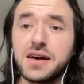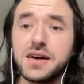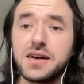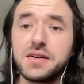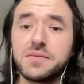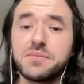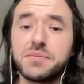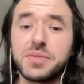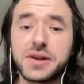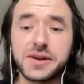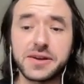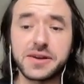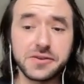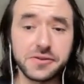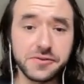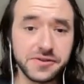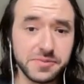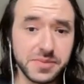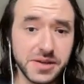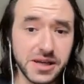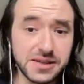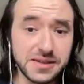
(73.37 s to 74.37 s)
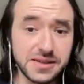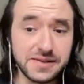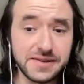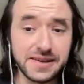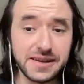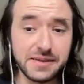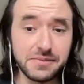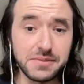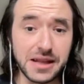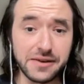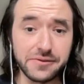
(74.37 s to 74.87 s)
but it could also be at the
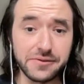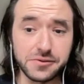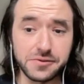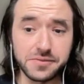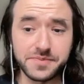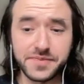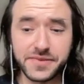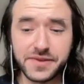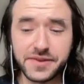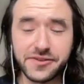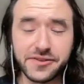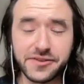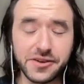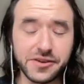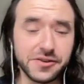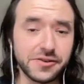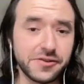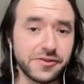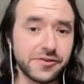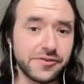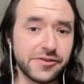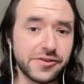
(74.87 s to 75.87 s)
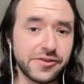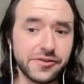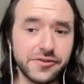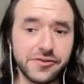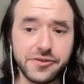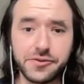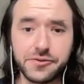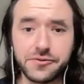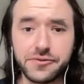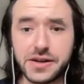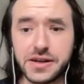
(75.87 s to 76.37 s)
team level. So
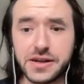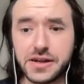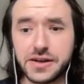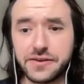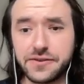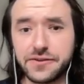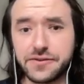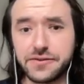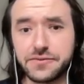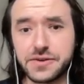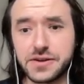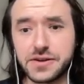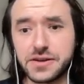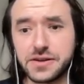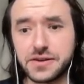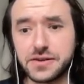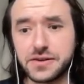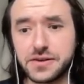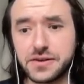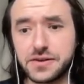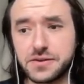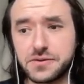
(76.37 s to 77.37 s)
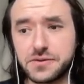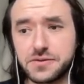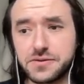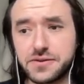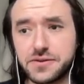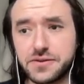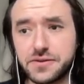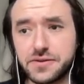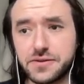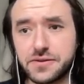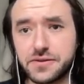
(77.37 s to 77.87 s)
really I
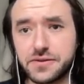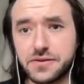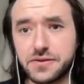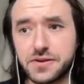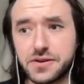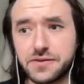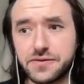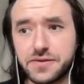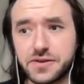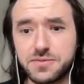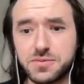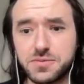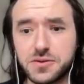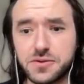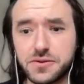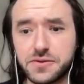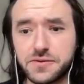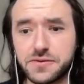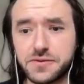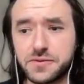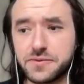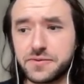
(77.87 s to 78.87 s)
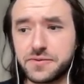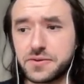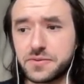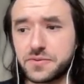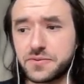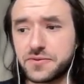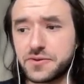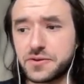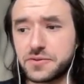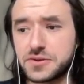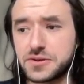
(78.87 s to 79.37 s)
want to kind of explore it
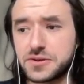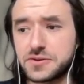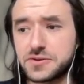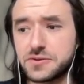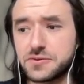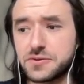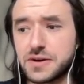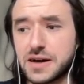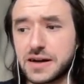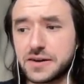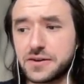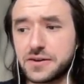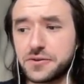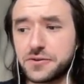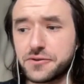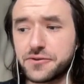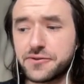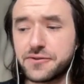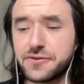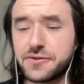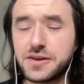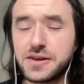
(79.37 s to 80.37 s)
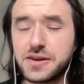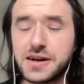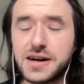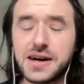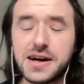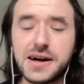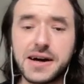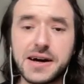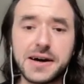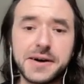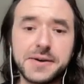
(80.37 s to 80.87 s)
from the two angles.
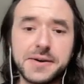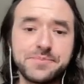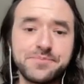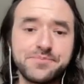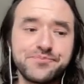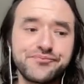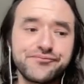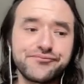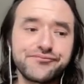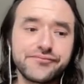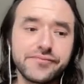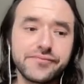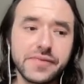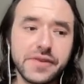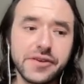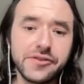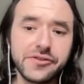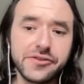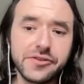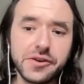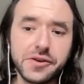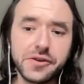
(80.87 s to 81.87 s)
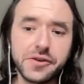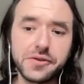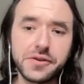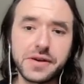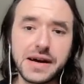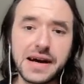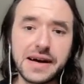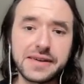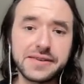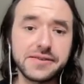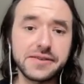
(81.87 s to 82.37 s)

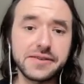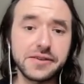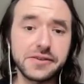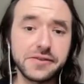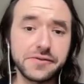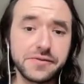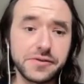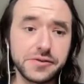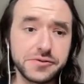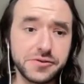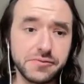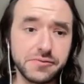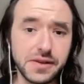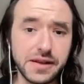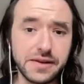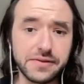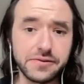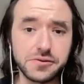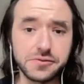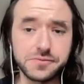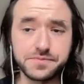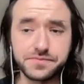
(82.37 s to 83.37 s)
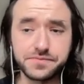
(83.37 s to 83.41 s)
So at an individual level,